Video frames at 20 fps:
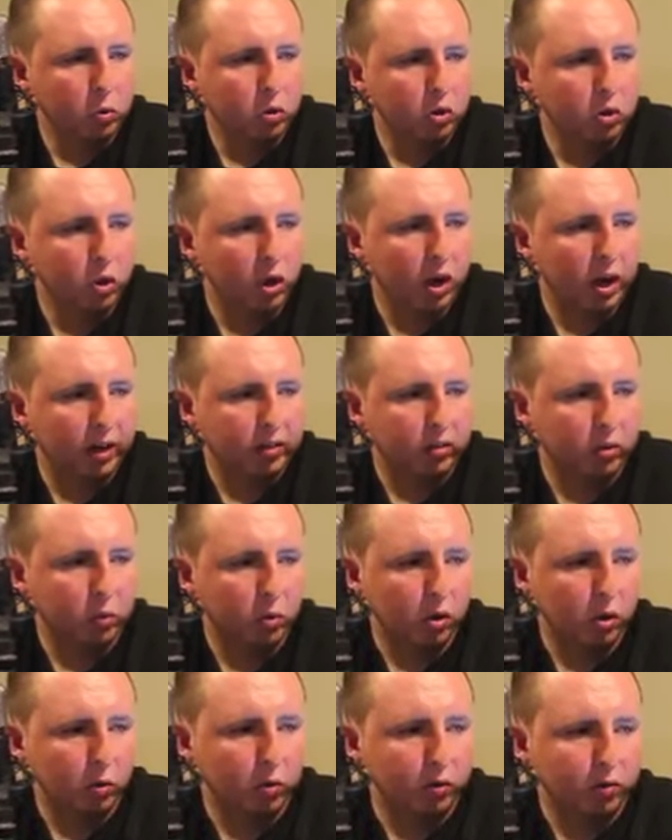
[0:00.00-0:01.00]
would you like to
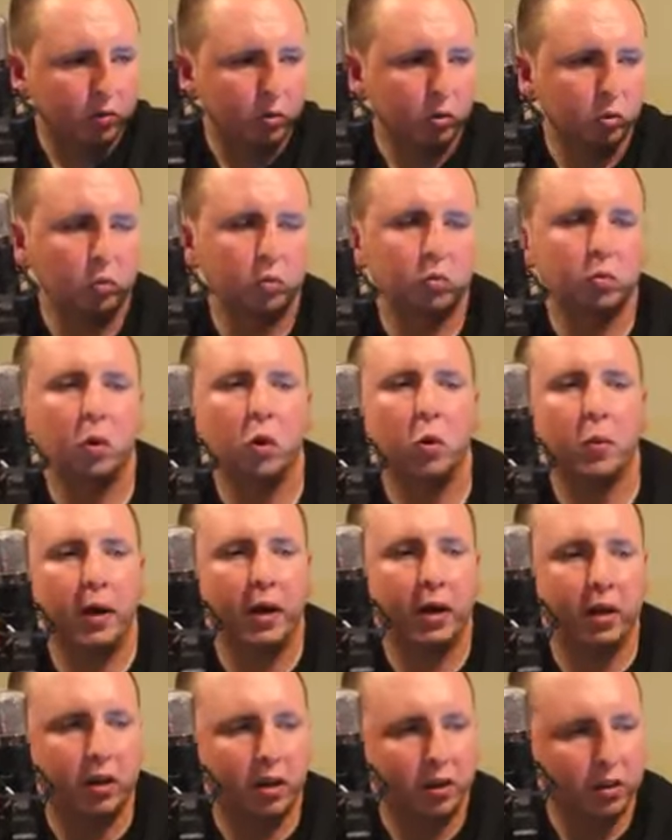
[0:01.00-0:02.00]
work with? Because we spoke
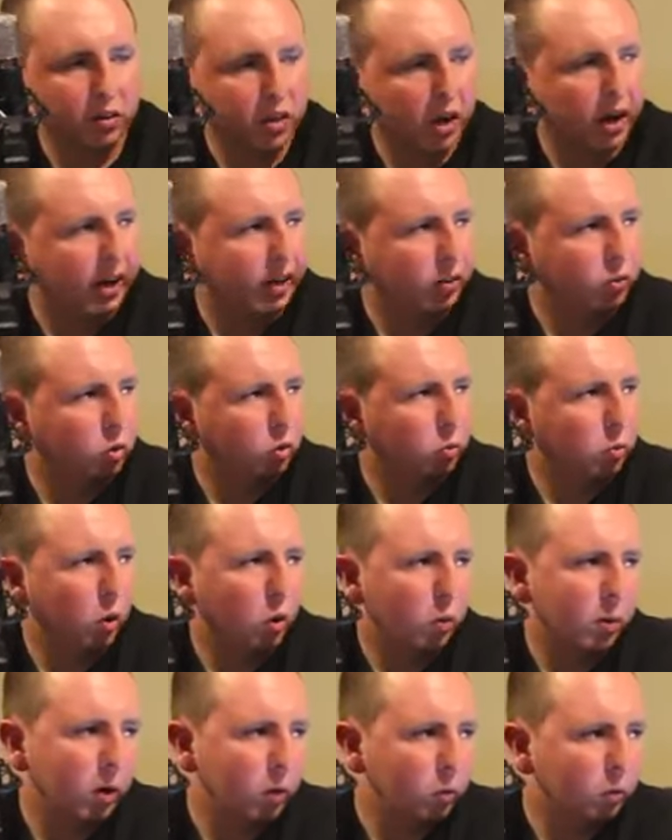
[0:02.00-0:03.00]
about Nines, we
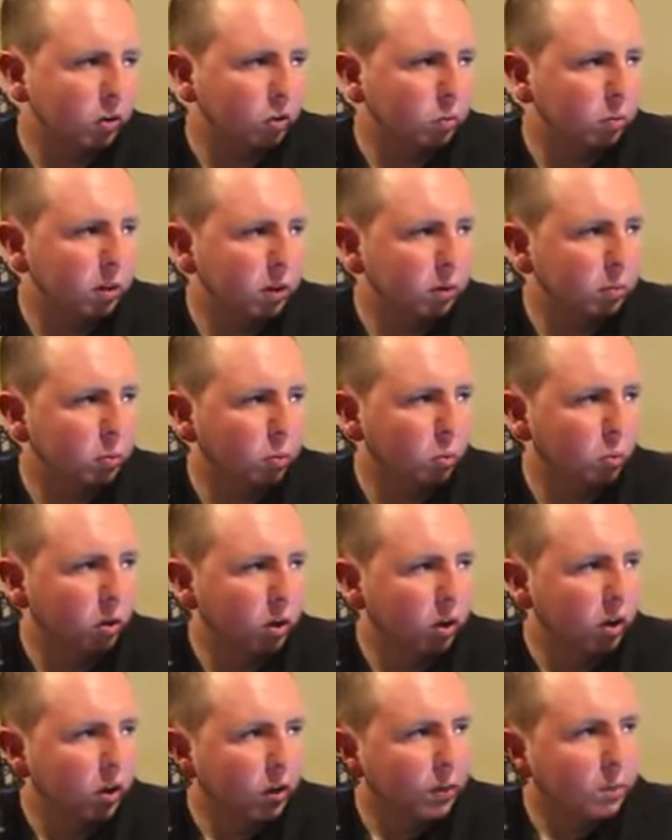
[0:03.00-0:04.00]
spoke about all these people.
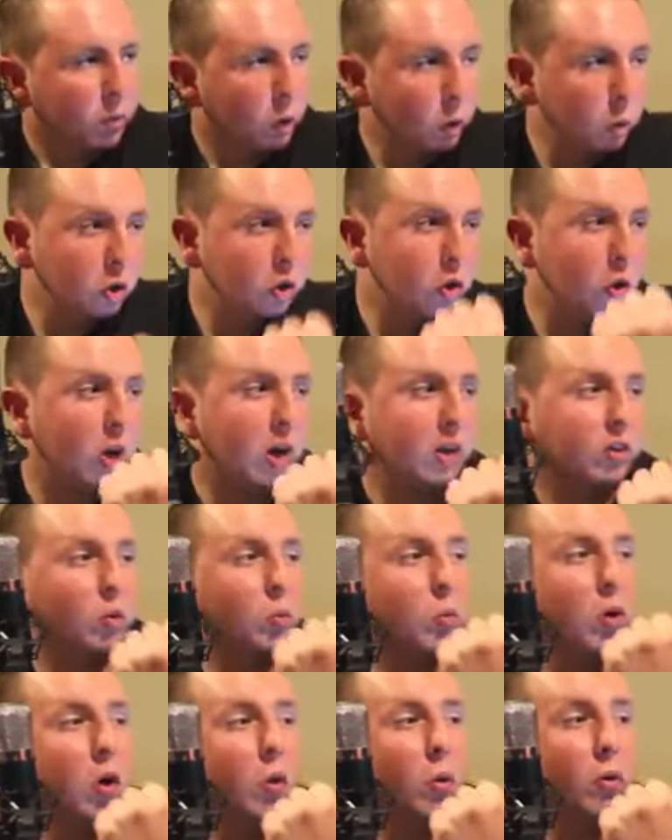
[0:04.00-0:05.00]
Who would you like to
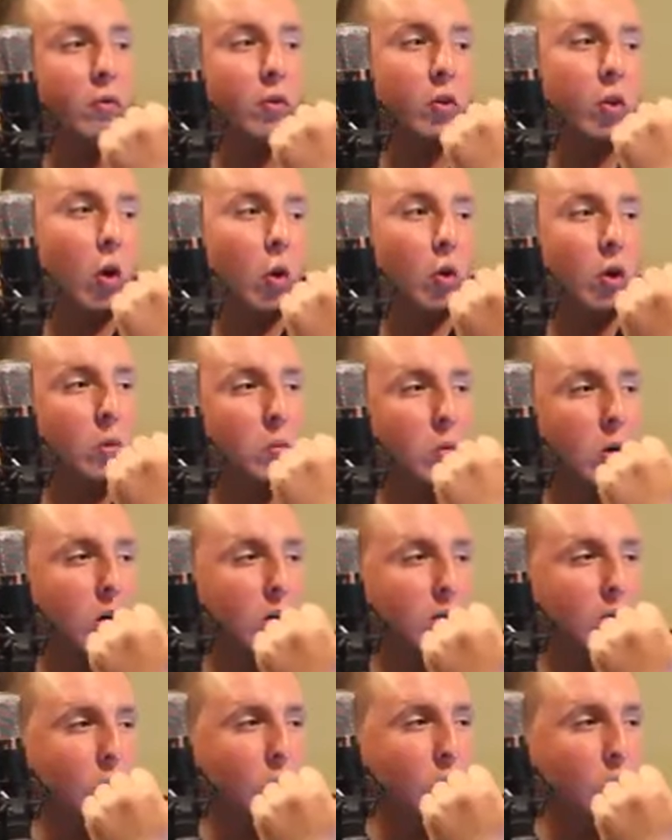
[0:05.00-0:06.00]
work with, and not only
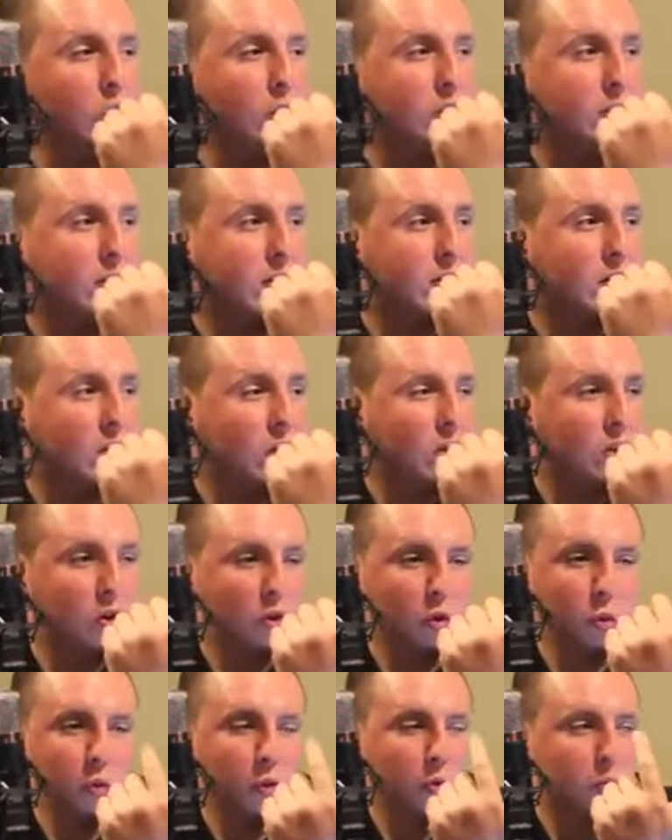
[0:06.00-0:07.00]
work with? Who do you think that
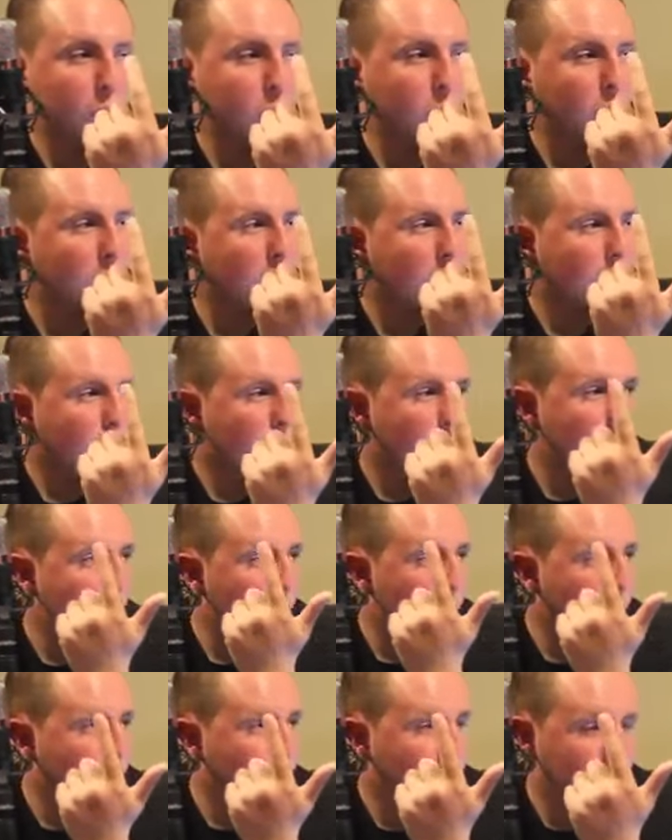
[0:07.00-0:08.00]
you would work
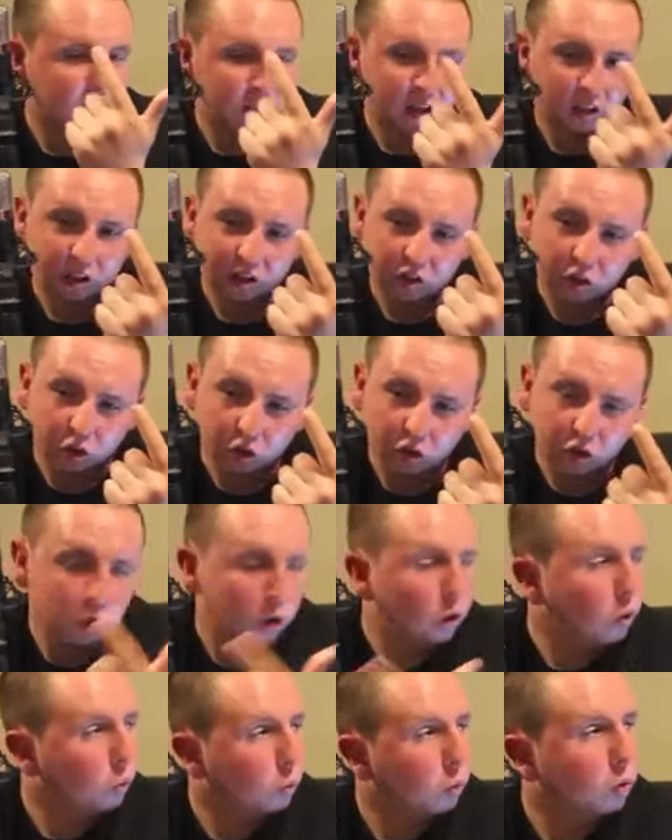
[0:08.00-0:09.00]
well with, and the
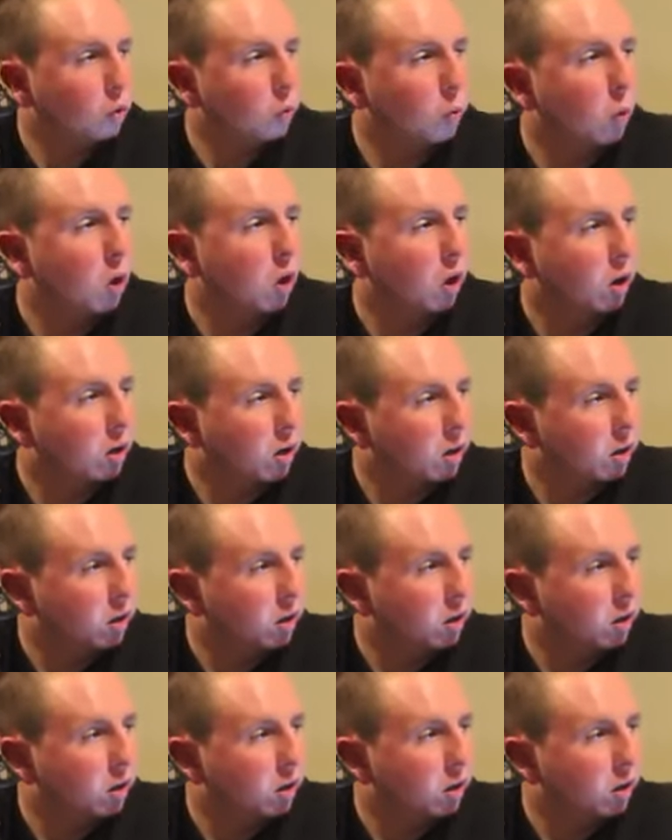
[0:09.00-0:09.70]
tune would work?